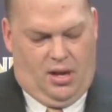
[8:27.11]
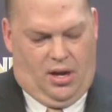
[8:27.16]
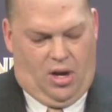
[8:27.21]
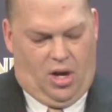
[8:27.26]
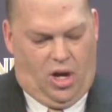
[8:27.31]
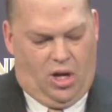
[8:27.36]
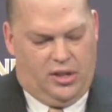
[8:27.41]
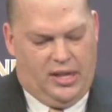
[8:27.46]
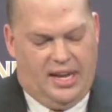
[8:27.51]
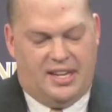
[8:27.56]

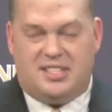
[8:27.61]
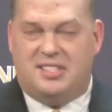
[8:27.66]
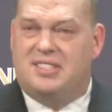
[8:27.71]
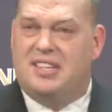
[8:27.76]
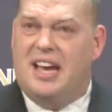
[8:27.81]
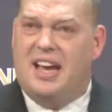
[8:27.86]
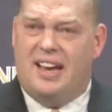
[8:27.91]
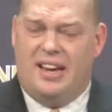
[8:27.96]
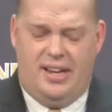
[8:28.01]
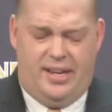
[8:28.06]
All that
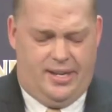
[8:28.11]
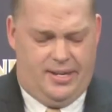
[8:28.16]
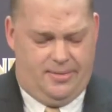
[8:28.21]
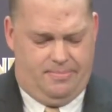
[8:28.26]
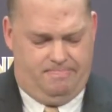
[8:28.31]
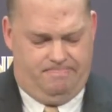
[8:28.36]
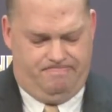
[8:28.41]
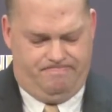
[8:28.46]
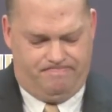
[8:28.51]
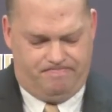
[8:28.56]
said,
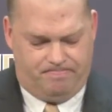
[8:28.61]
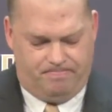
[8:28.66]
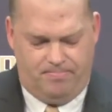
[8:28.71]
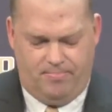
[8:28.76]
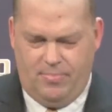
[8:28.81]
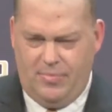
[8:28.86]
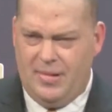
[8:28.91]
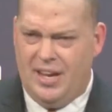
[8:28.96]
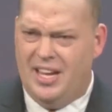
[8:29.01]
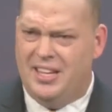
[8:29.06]

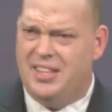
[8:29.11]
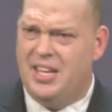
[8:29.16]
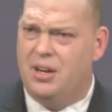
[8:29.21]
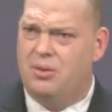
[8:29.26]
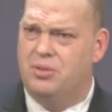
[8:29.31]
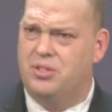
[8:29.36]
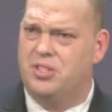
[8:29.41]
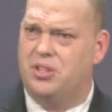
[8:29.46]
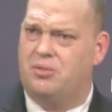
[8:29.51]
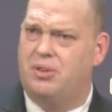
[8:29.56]
I think
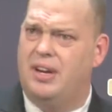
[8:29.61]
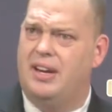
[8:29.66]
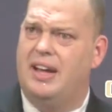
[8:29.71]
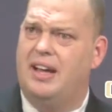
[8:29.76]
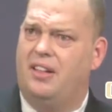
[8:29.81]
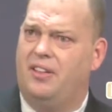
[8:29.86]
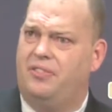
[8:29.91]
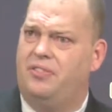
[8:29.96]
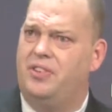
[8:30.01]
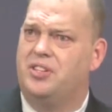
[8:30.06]
it was the great
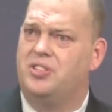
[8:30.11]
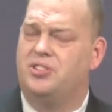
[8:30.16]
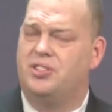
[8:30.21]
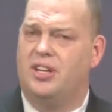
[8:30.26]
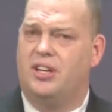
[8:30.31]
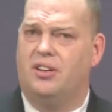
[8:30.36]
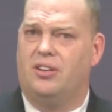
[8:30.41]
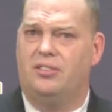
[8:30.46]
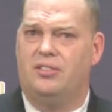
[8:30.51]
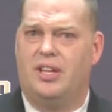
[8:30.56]
Ella
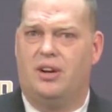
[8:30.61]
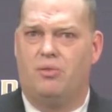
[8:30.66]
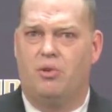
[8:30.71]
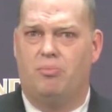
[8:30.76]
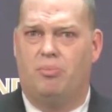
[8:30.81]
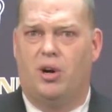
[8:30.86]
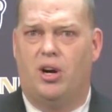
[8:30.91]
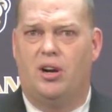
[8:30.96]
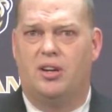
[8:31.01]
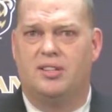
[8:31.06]
Fitzgerald that
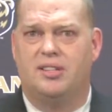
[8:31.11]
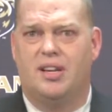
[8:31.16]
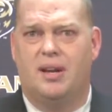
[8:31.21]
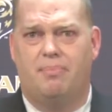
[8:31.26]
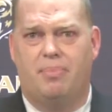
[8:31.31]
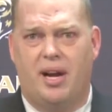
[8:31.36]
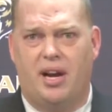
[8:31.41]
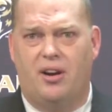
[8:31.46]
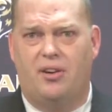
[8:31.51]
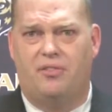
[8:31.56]
remarked, and I'm
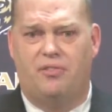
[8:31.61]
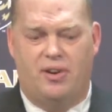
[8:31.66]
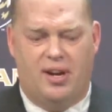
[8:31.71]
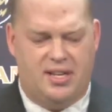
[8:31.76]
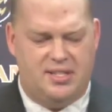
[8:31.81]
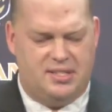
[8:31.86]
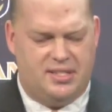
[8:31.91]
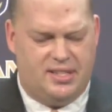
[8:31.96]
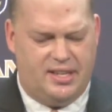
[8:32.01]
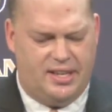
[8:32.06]

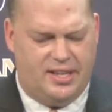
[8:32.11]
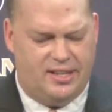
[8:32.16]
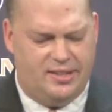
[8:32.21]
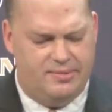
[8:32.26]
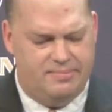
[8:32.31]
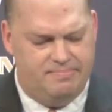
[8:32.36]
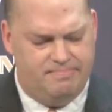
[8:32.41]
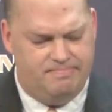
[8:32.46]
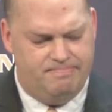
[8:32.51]
paraphrasing here,